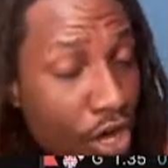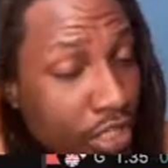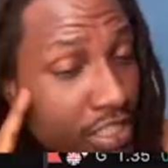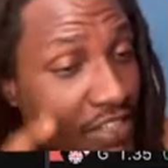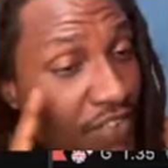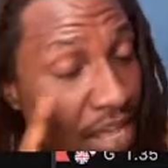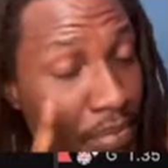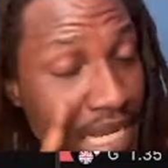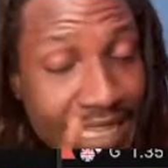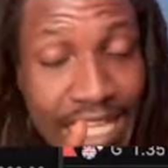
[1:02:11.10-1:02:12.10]
on the 5
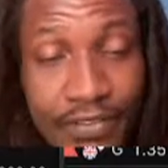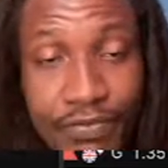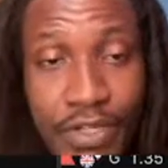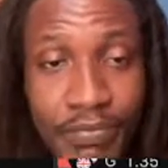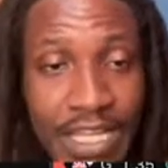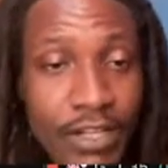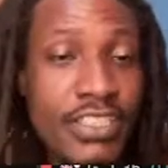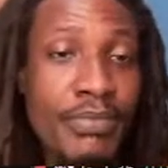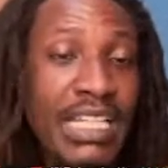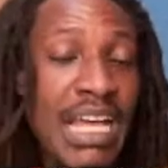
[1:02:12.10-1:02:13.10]
minute time frame. That
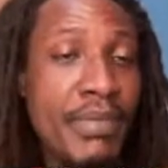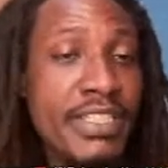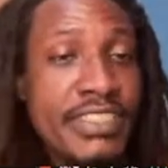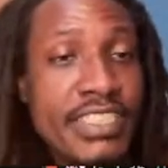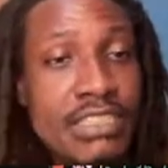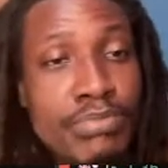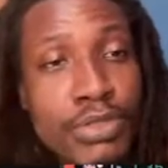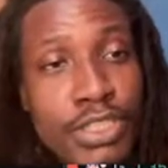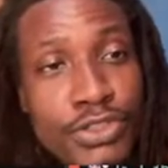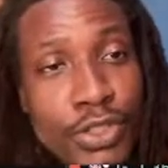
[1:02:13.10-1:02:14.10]
doesn't mean that BTC is bullish.